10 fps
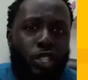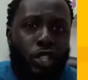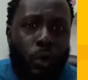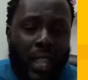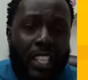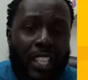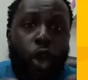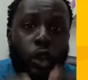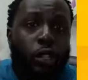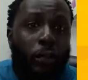so
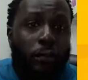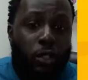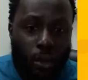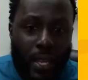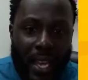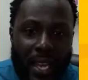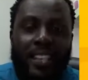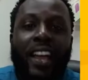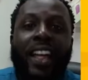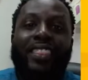that's all your federal
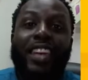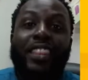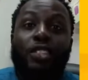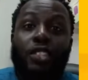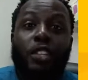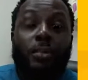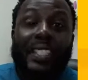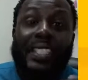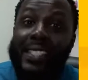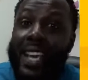aid. Then there's going to
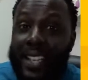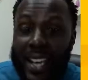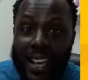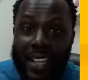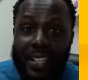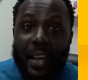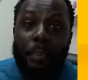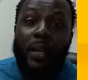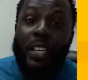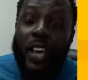be state aid.
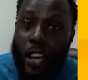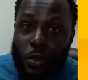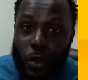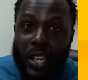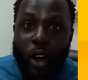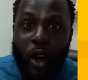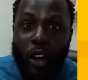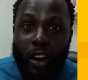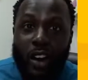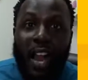Because we
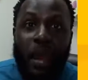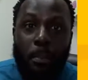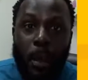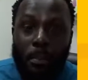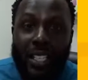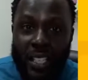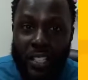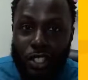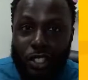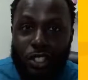are a public
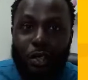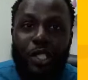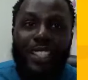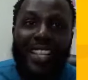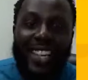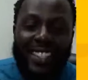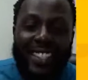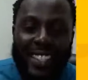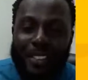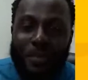institution in
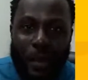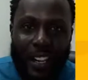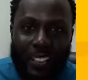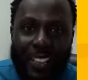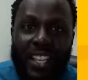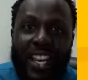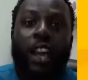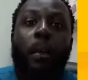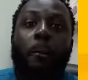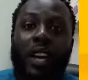the state of Maryland,
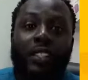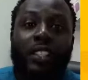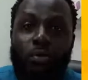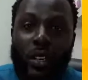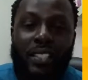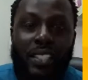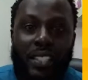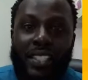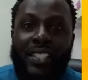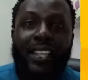Maryland
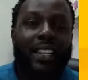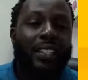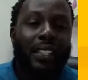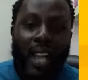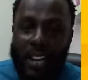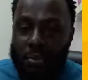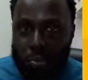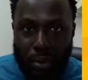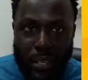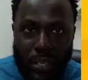residents get a lot
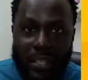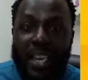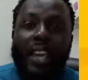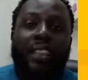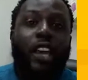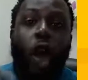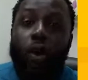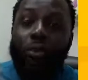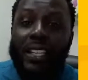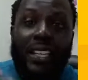of breaks. They
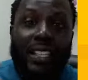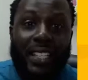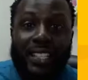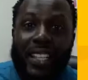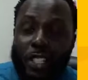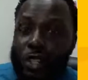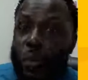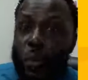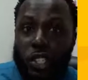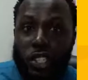already get in-state
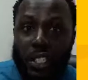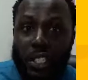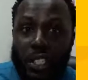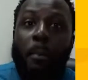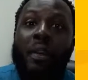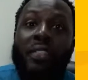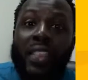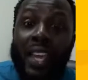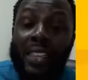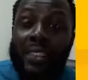tuition,
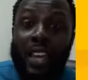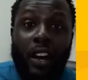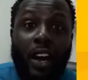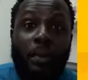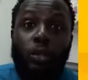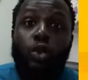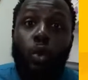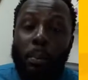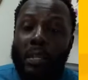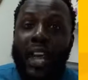but then they are able
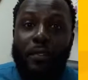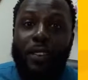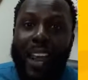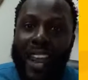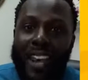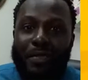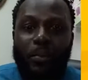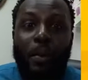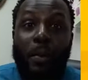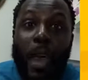to apply for aid
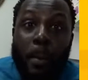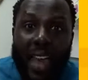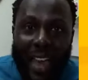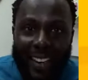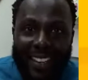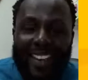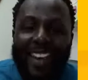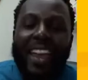from MHEC.